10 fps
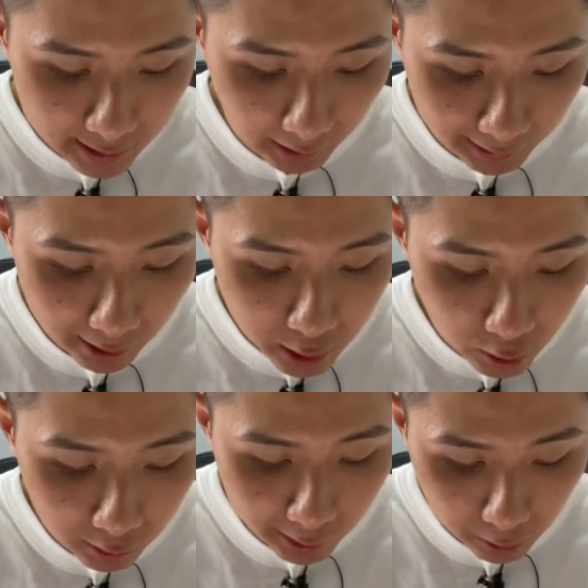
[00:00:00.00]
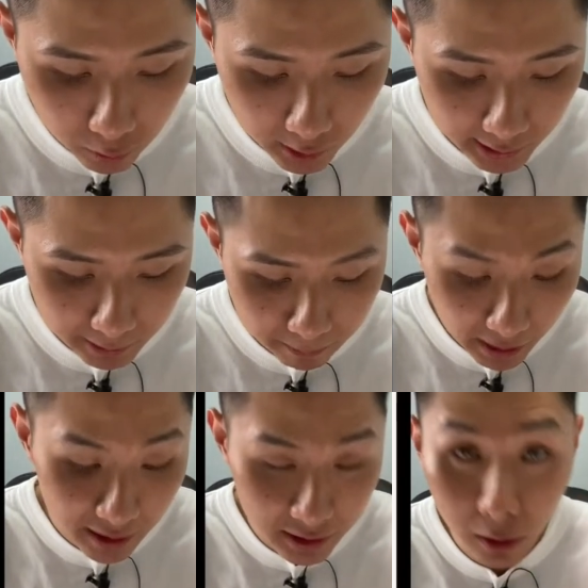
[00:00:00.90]
the extension also increases. But
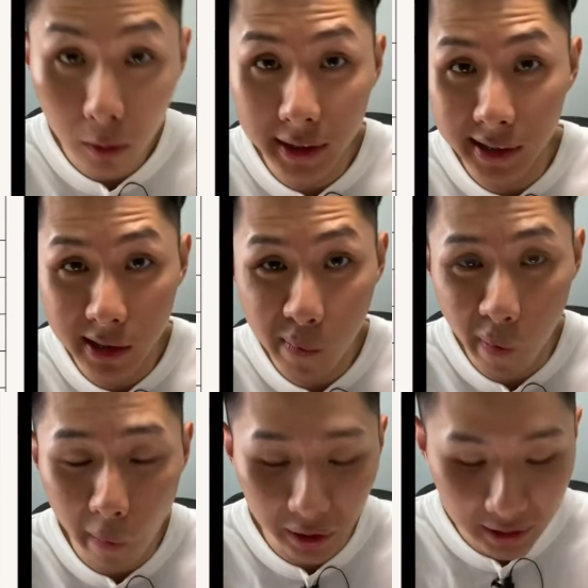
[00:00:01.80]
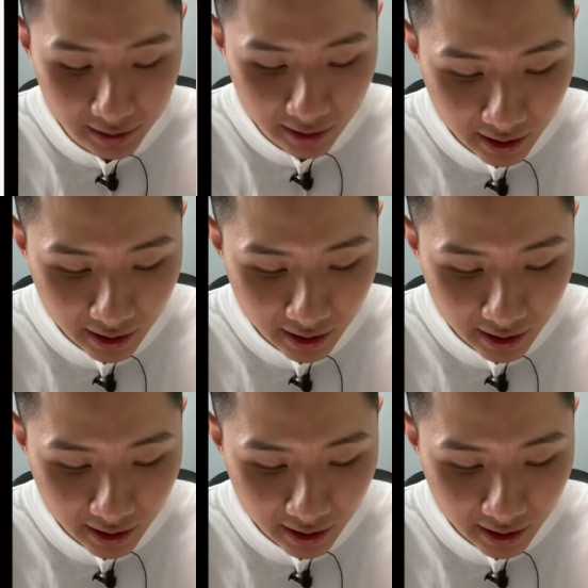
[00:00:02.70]
until a certain point,